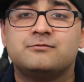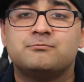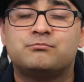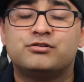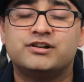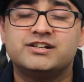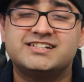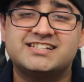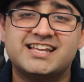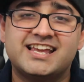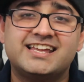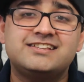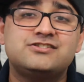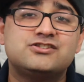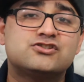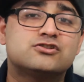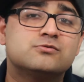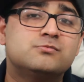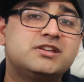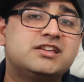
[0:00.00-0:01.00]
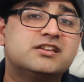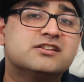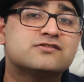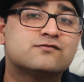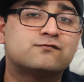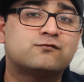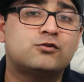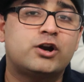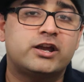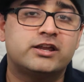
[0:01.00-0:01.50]
pretends to be
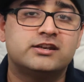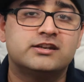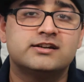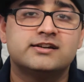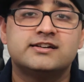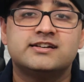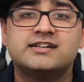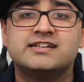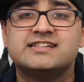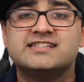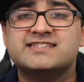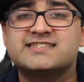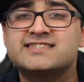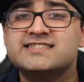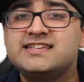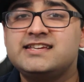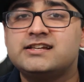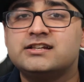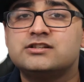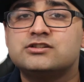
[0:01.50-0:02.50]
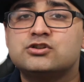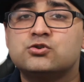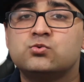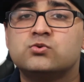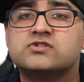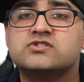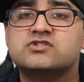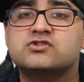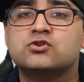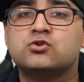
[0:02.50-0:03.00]
his friend, sneak into
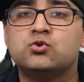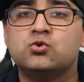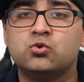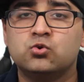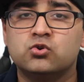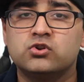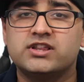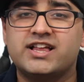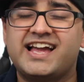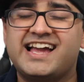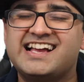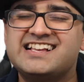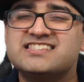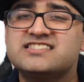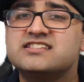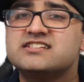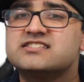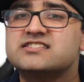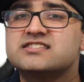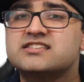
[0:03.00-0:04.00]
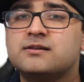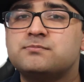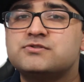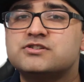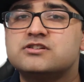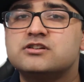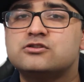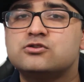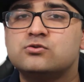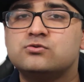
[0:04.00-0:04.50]
a school as the
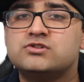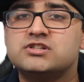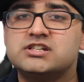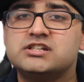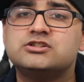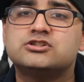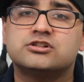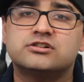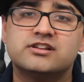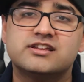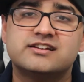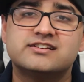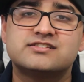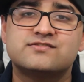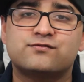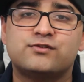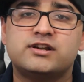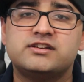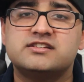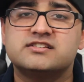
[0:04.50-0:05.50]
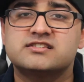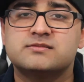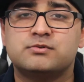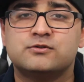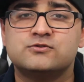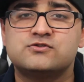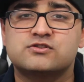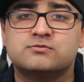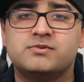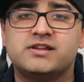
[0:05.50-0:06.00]
substitute teacher that his friend is
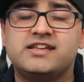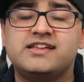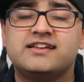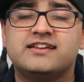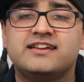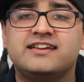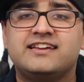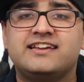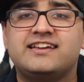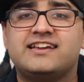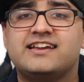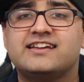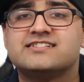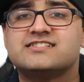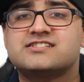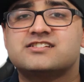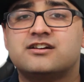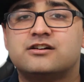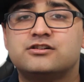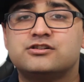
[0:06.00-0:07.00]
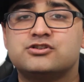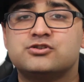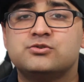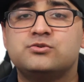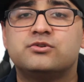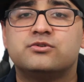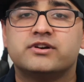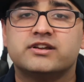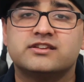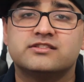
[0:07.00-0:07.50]
supposed to be, and start
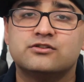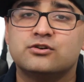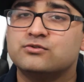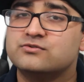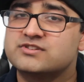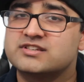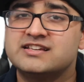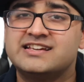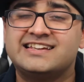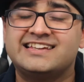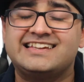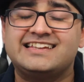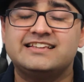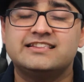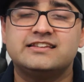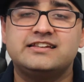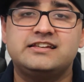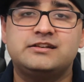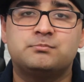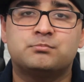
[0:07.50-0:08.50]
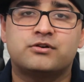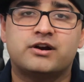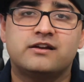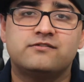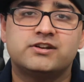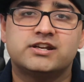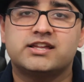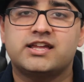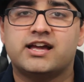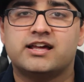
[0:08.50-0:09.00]
tutoring those elite
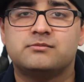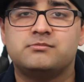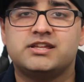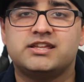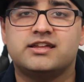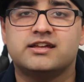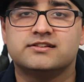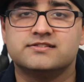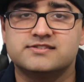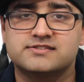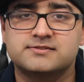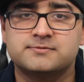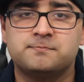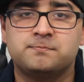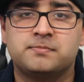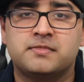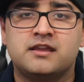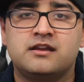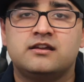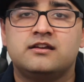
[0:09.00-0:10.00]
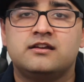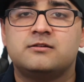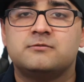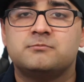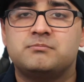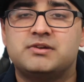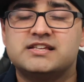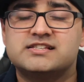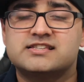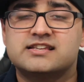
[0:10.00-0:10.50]
private academy kids.
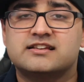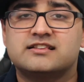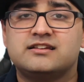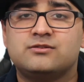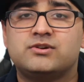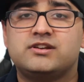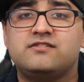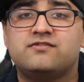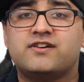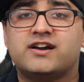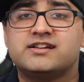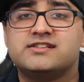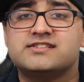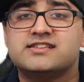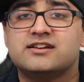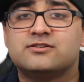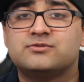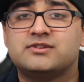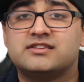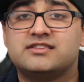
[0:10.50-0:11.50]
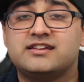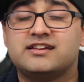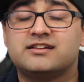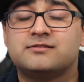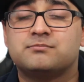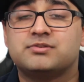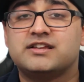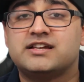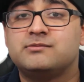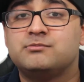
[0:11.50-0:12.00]
Basically, when he finds out that they
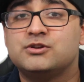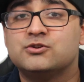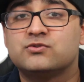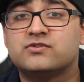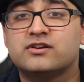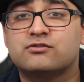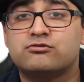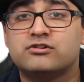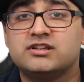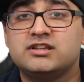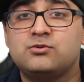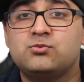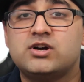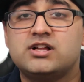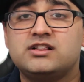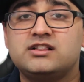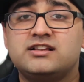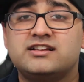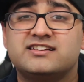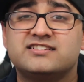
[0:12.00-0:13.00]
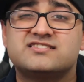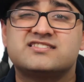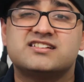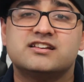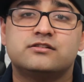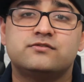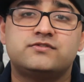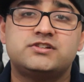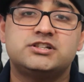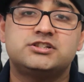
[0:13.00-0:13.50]
can play music really well,
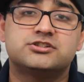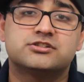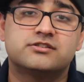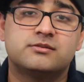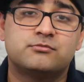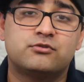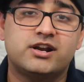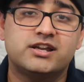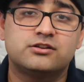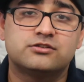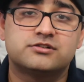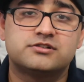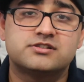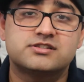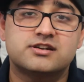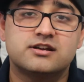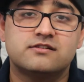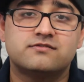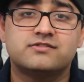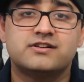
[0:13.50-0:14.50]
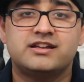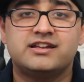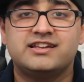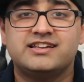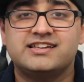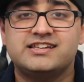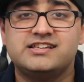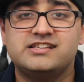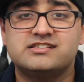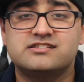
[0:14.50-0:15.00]
instead of teaching them regular stuff,
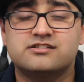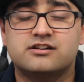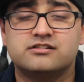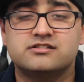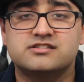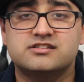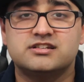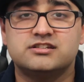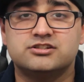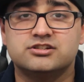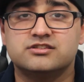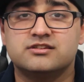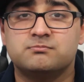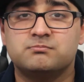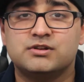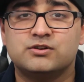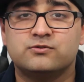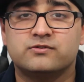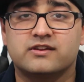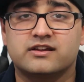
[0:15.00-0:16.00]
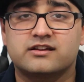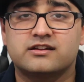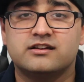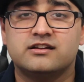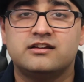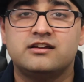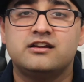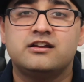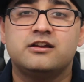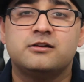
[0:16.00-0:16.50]
he starts teaching them music.
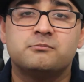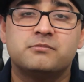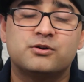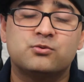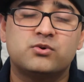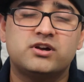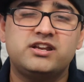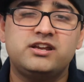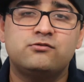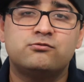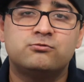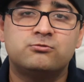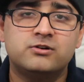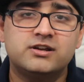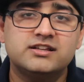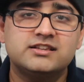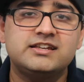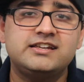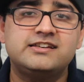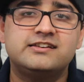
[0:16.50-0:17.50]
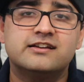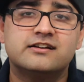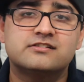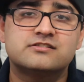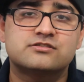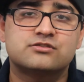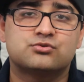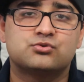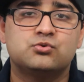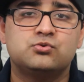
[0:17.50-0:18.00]
But what he really
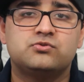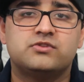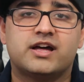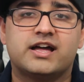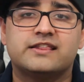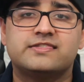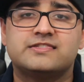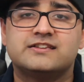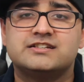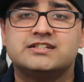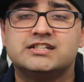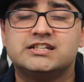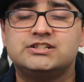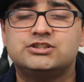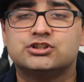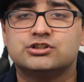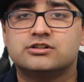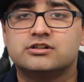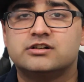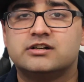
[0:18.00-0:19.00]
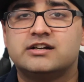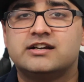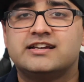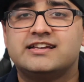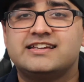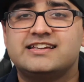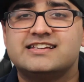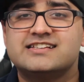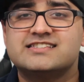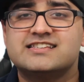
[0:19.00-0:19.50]
does through that, the teacher,
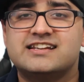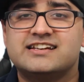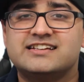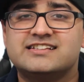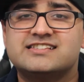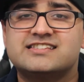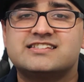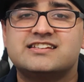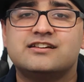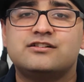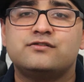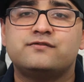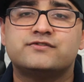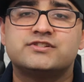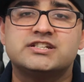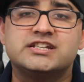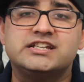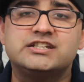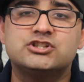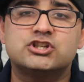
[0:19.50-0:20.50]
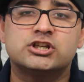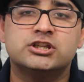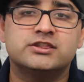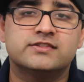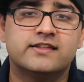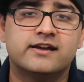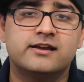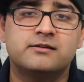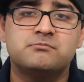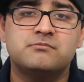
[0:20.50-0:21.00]
is that instead of
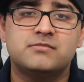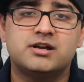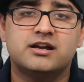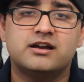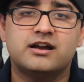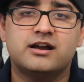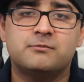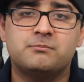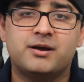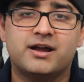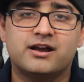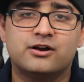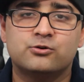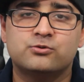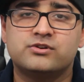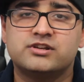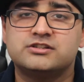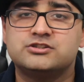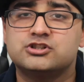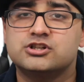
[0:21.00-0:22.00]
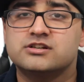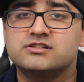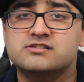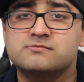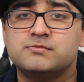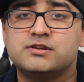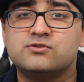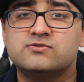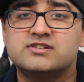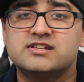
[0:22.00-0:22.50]
teaching them about just
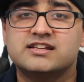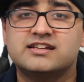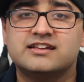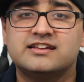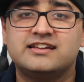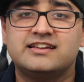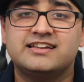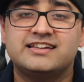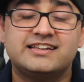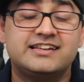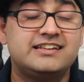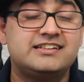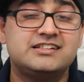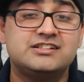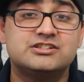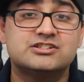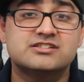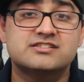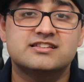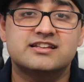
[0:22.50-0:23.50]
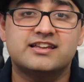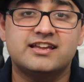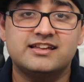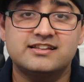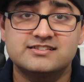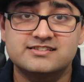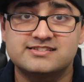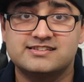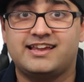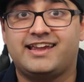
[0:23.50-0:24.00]
music, he teaches the
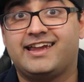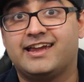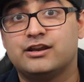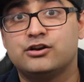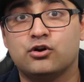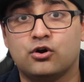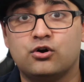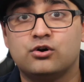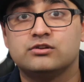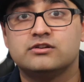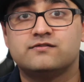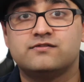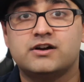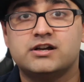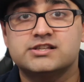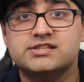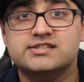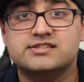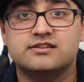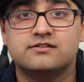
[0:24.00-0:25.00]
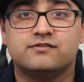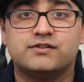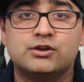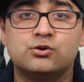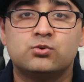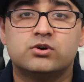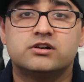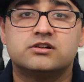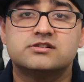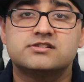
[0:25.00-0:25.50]
kids and all of us, the
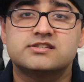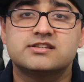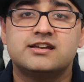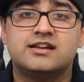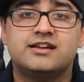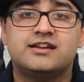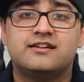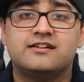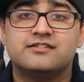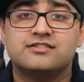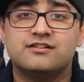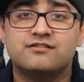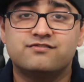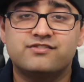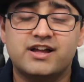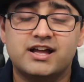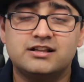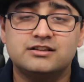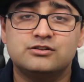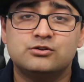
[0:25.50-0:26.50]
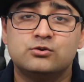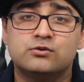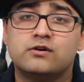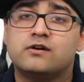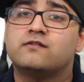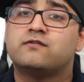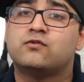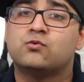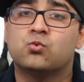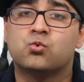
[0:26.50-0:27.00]
viewers, the value
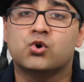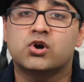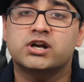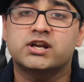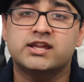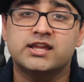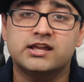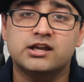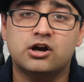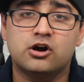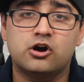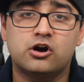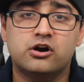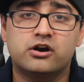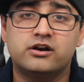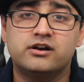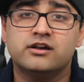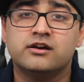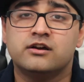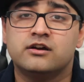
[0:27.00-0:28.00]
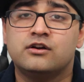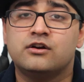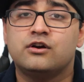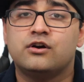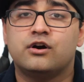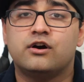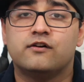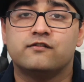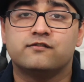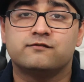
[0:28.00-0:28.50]
of working hard,
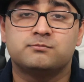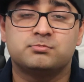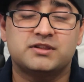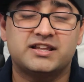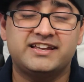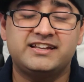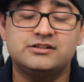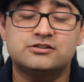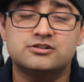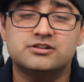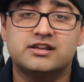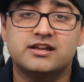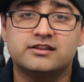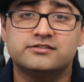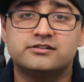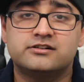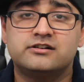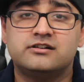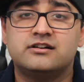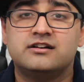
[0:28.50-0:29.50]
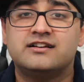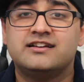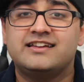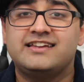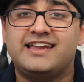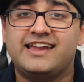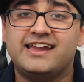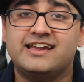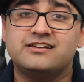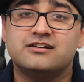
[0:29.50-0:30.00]
of playing together,
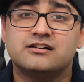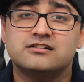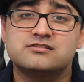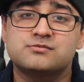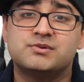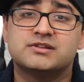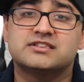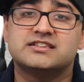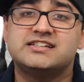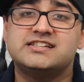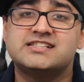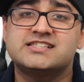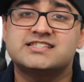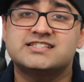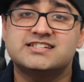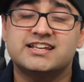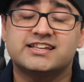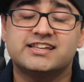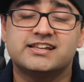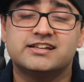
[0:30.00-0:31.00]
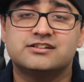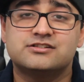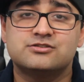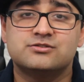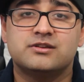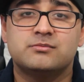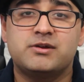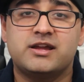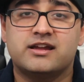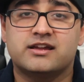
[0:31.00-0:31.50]
and ultimately sticking it
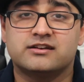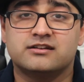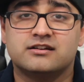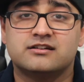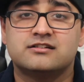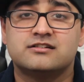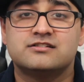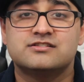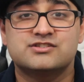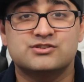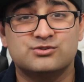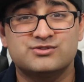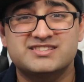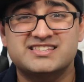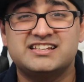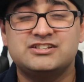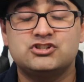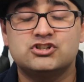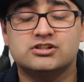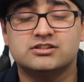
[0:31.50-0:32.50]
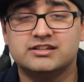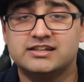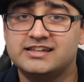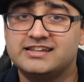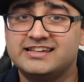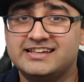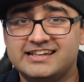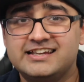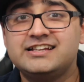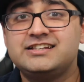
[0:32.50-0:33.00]
to the band. So essentially,
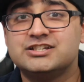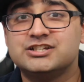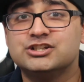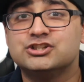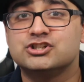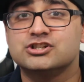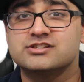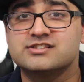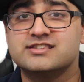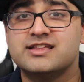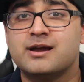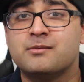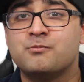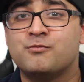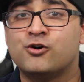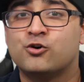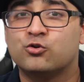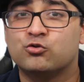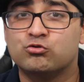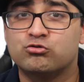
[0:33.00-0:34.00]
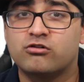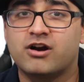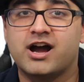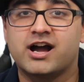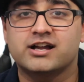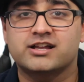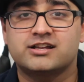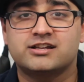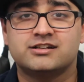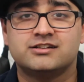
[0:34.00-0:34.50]
he teaches them
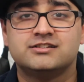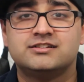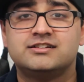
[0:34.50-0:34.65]
rock.